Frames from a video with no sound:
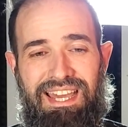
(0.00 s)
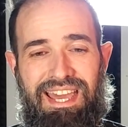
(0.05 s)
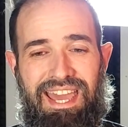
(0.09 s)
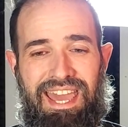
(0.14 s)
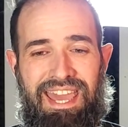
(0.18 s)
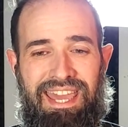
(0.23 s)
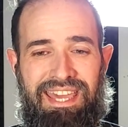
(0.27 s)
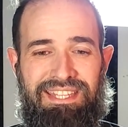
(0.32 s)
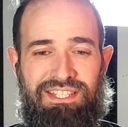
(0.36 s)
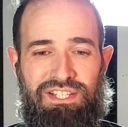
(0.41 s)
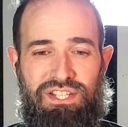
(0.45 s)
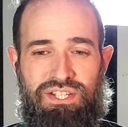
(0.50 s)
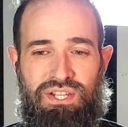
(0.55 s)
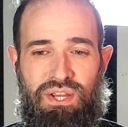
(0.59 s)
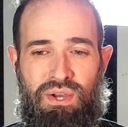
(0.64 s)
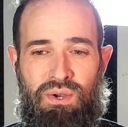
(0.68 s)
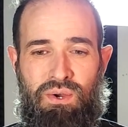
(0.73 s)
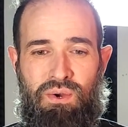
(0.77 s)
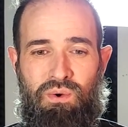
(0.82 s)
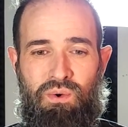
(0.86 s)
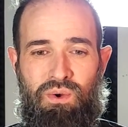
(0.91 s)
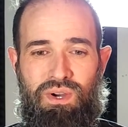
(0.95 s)
And
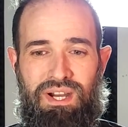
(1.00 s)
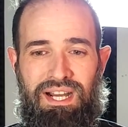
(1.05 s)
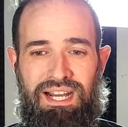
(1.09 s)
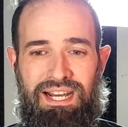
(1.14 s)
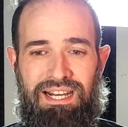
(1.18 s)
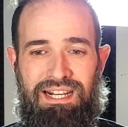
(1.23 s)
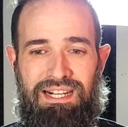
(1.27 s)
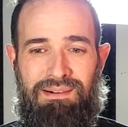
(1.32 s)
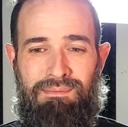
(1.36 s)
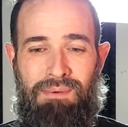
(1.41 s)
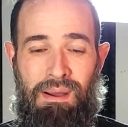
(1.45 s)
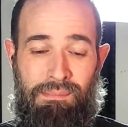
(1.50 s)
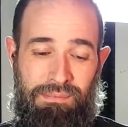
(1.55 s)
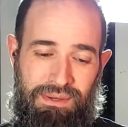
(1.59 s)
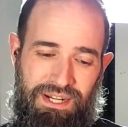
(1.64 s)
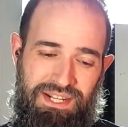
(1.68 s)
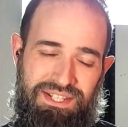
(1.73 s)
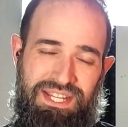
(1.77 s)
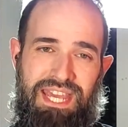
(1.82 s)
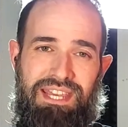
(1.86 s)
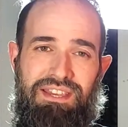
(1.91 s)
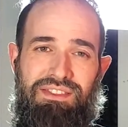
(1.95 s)
so I'm
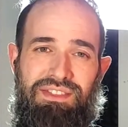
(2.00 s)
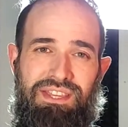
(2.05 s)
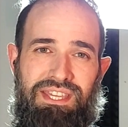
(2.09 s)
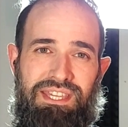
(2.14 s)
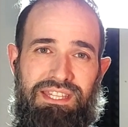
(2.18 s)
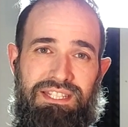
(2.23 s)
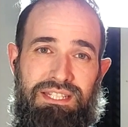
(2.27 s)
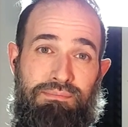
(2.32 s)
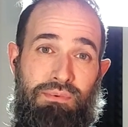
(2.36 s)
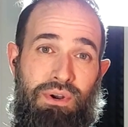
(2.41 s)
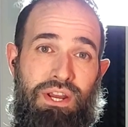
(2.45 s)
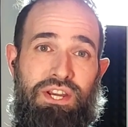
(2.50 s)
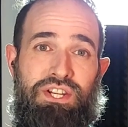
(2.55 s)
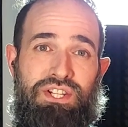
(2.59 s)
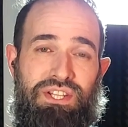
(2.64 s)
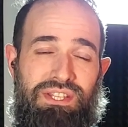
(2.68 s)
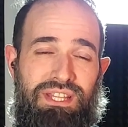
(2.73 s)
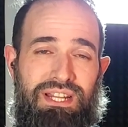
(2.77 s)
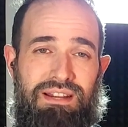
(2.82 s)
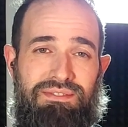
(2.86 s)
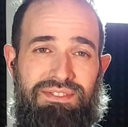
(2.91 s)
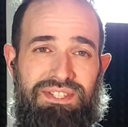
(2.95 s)
going to take the
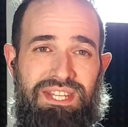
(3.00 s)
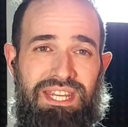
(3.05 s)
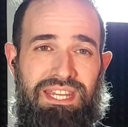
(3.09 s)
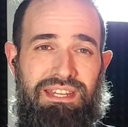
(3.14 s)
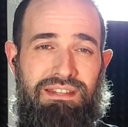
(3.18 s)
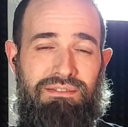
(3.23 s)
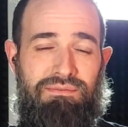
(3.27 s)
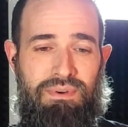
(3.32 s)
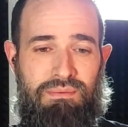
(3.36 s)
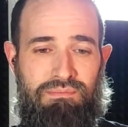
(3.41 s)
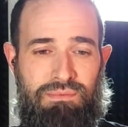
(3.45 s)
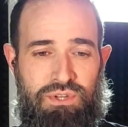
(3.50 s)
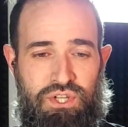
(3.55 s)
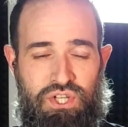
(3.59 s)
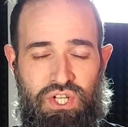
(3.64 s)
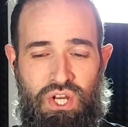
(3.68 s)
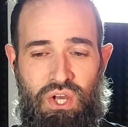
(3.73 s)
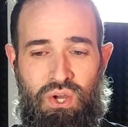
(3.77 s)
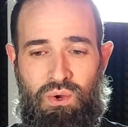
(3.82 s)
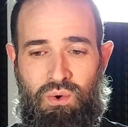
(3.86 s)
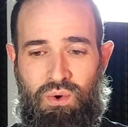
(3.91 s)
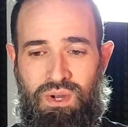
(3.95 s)
inspiration that I've seen from the
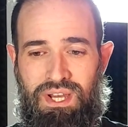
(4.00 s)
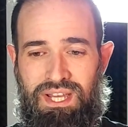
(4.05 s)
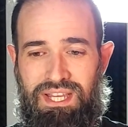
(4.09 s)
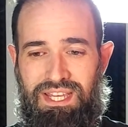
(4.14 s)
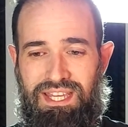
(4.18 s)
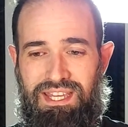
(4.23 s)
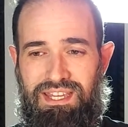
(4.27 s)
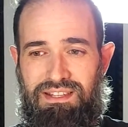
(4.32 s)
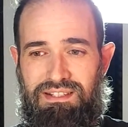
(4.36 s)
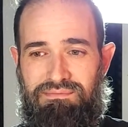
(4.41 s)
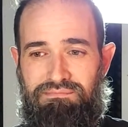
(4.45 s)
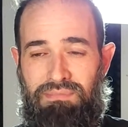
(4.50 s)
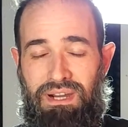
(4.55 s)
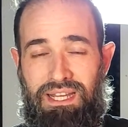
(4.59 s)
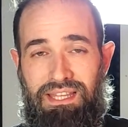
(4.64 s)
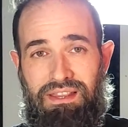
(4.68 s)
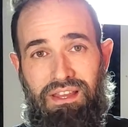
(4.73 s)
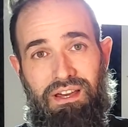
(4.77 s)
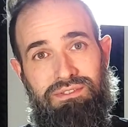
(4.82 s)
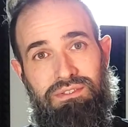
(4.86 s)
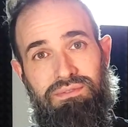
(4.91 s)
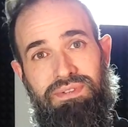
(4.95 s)
show, my
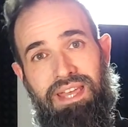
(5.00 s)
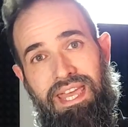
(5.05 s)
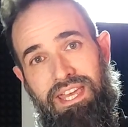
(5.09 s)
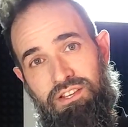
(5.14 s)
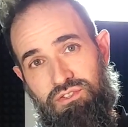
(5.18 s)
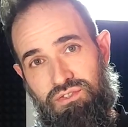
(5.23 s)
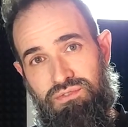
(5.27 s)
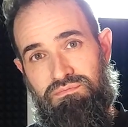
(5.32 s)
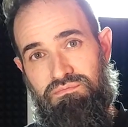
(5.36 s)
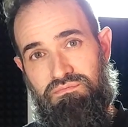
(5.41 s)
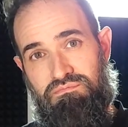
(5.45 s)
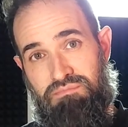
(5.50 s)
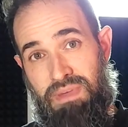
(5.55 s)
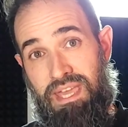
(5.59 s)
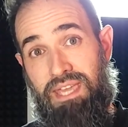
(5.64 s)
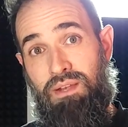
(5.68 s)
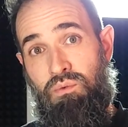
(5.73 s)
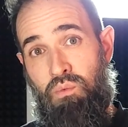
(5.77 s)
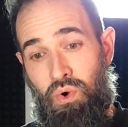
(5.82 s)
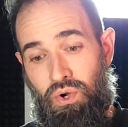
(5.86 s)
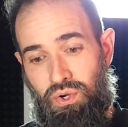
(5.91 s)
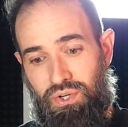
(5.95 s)
love of
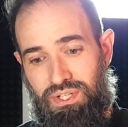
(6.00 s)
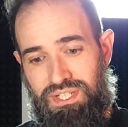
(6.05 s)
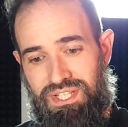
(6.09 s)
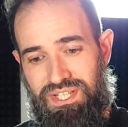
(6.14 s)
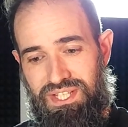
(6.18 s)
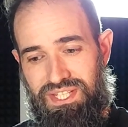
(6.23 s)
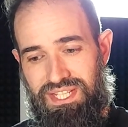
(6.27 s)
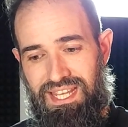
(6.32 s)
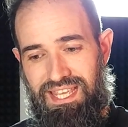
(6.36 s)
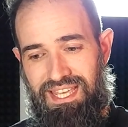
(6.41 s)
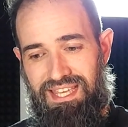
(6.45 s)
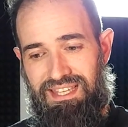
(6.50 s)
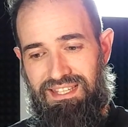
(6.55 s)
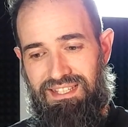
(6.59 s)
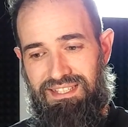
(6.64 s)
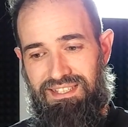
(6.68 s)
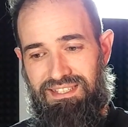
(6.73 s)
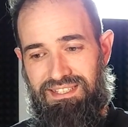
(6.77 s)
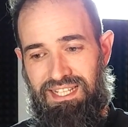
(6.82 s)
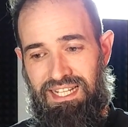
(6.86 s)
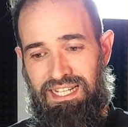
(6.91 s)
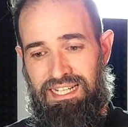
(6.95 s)
handmade works,
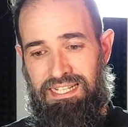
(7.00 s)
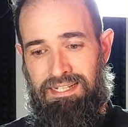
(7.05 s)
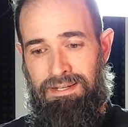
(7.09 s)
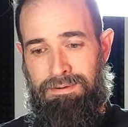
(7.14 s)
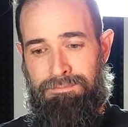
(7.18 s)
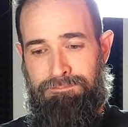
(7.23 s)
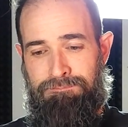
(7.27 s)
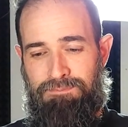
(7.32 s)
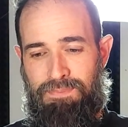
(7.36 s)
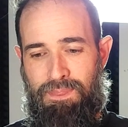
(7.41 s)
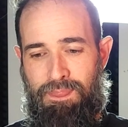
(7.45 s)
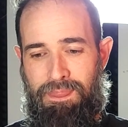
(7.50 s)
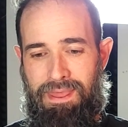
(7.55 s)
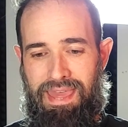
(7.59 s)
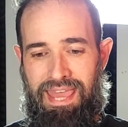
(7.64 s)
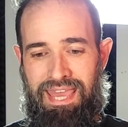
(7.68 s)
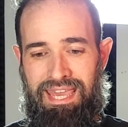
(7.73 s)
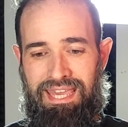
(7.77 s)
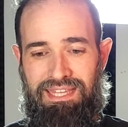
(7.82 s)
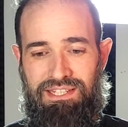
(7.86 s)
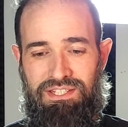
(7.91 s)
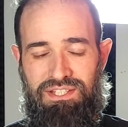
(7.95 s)

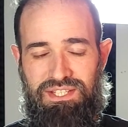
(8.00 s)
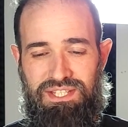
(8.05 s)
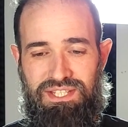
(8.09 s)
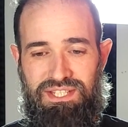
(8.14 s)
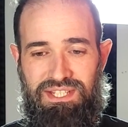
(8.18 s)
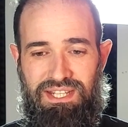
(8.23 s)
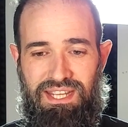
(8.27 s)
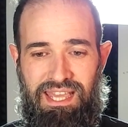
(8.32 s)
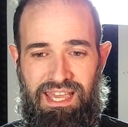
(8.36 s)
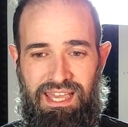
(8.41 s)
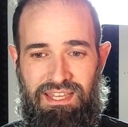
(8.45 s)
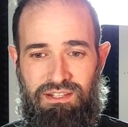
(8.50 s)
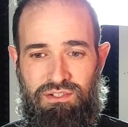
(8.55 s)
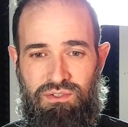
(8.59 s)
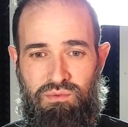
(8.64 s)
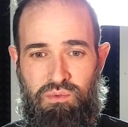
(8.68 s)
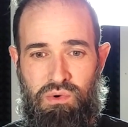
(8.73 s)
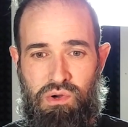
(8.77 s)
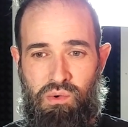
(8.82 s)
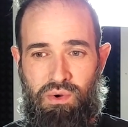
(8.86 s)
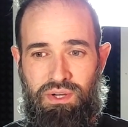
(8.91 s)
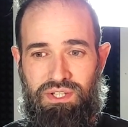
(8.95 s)
and
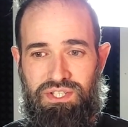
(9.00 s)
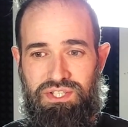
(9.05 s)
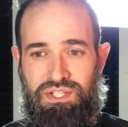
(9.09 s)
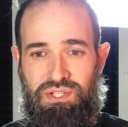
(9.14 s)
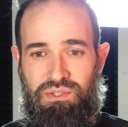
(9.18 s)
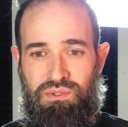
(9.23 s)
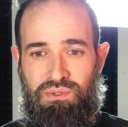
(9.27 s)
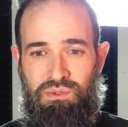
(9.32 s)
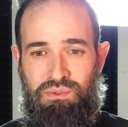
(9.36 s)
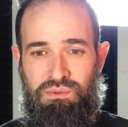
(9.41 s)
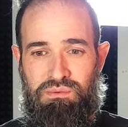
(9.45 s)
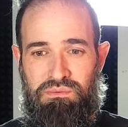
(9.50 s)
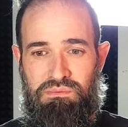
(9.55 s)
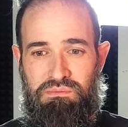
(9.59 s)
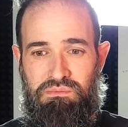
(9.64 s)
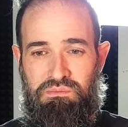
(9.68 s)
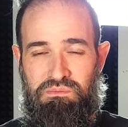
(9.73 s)
we're going to